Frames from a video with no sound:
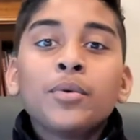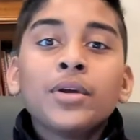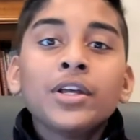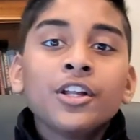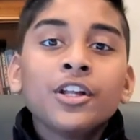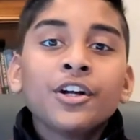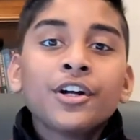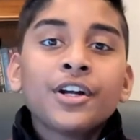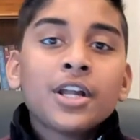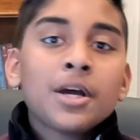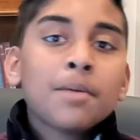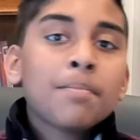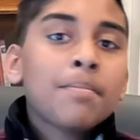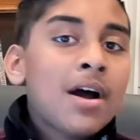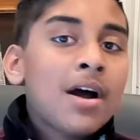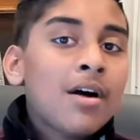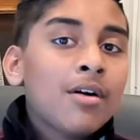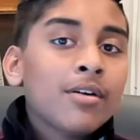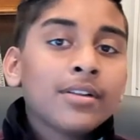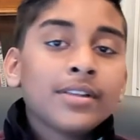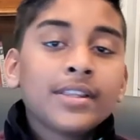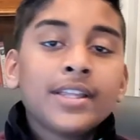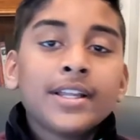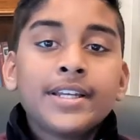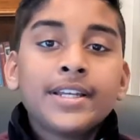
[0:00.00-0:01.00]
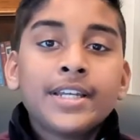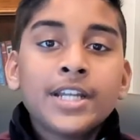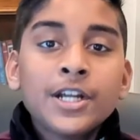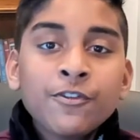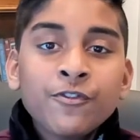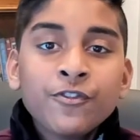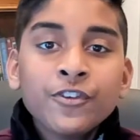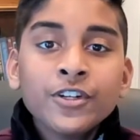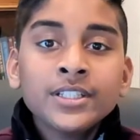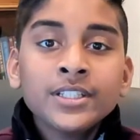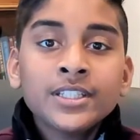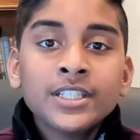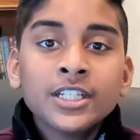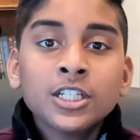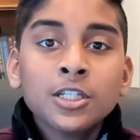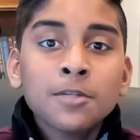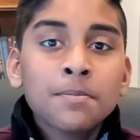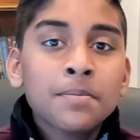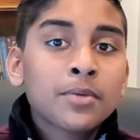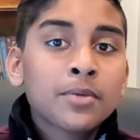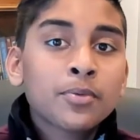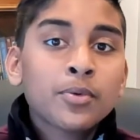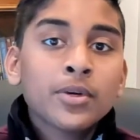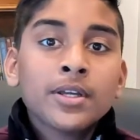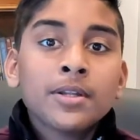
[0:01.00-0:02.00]
We learned about the
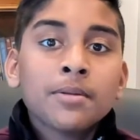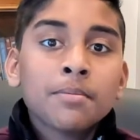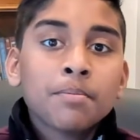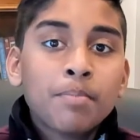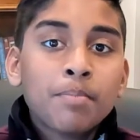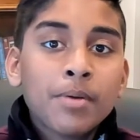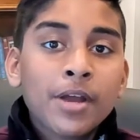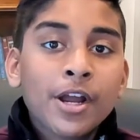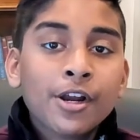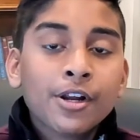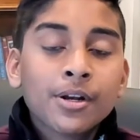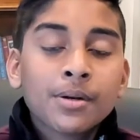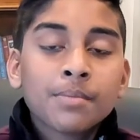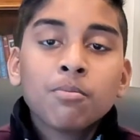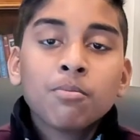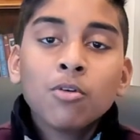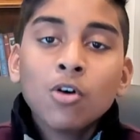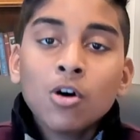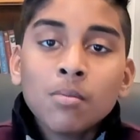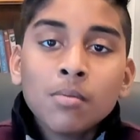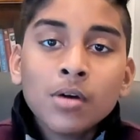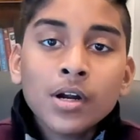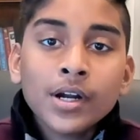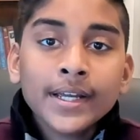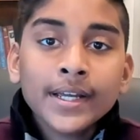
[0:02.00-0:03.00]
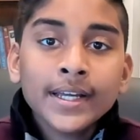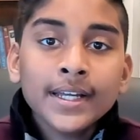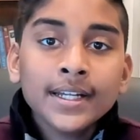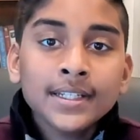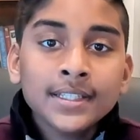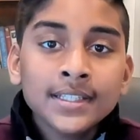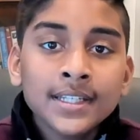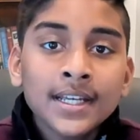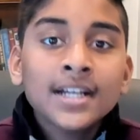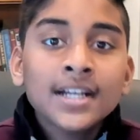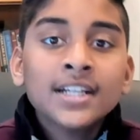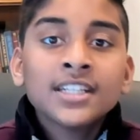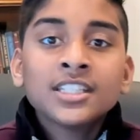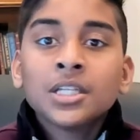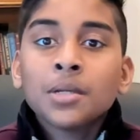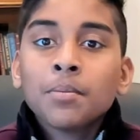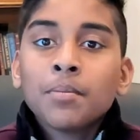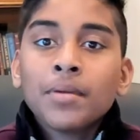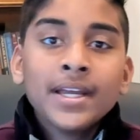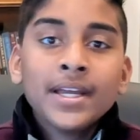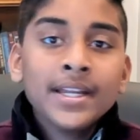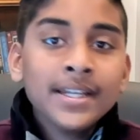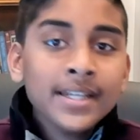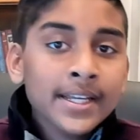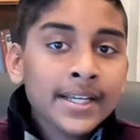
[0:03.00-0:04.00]
differences between bear and bull markets,
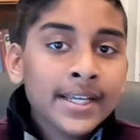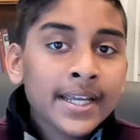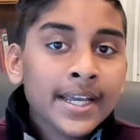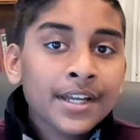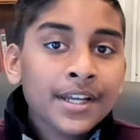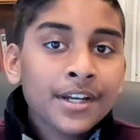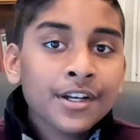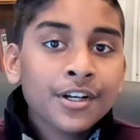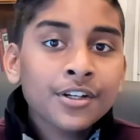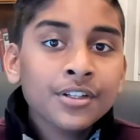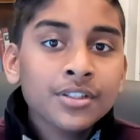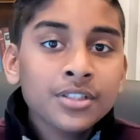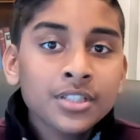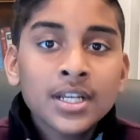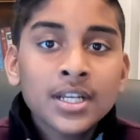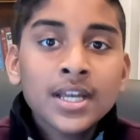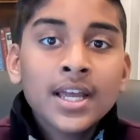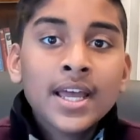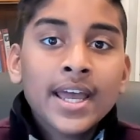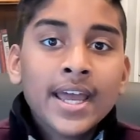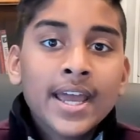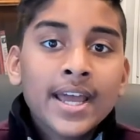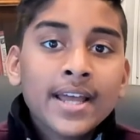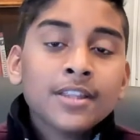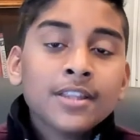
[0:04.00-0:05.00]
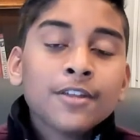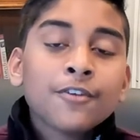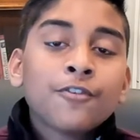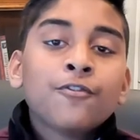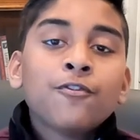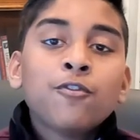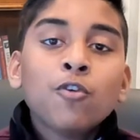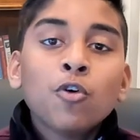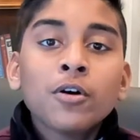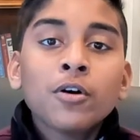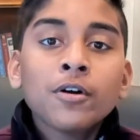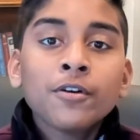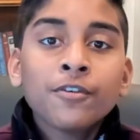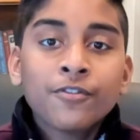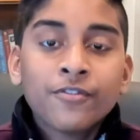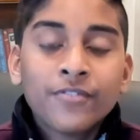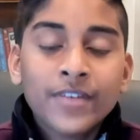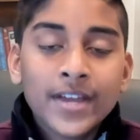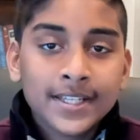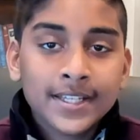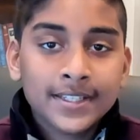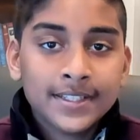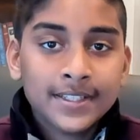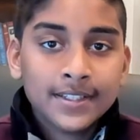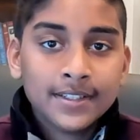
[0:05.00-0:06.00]
some indicators, and the 4
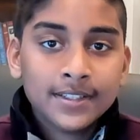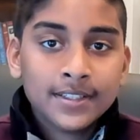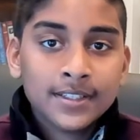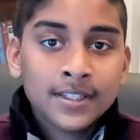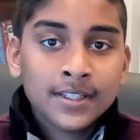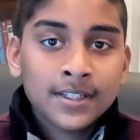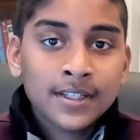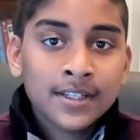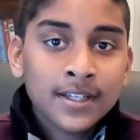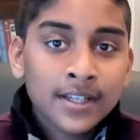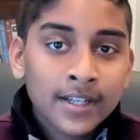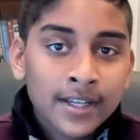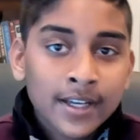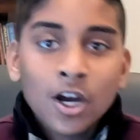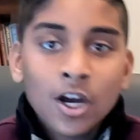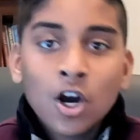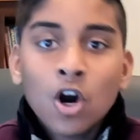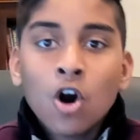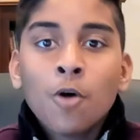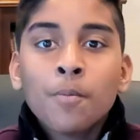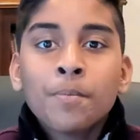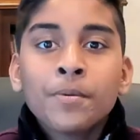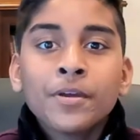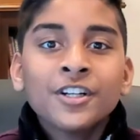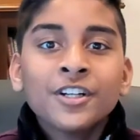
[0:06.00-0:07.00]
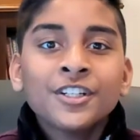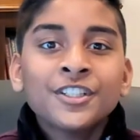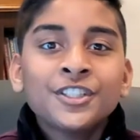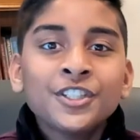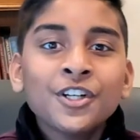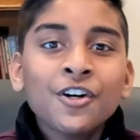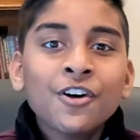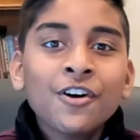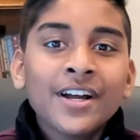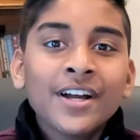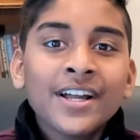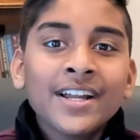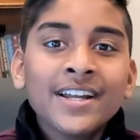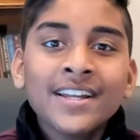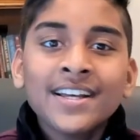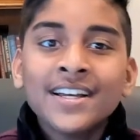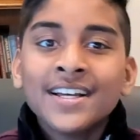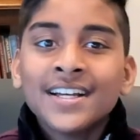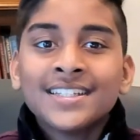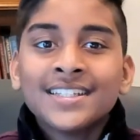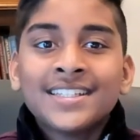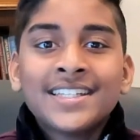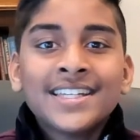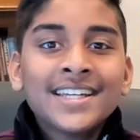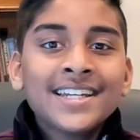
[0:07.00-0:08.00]
phases. Hope you enjoyed.
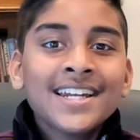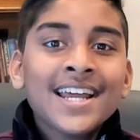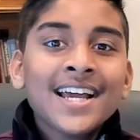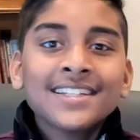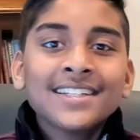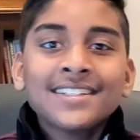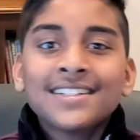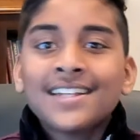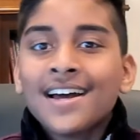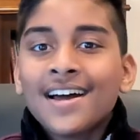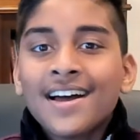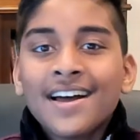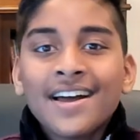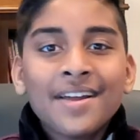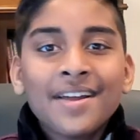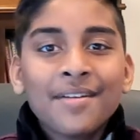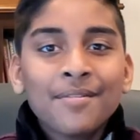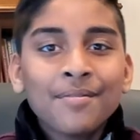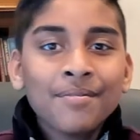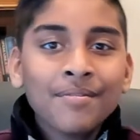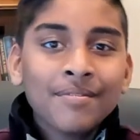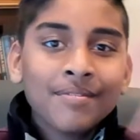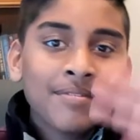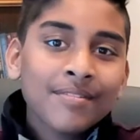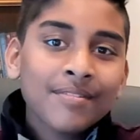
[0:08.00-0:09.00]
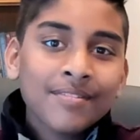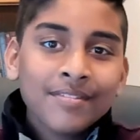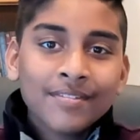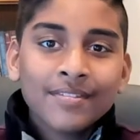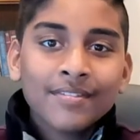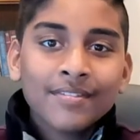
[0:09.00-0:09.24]
See you next time.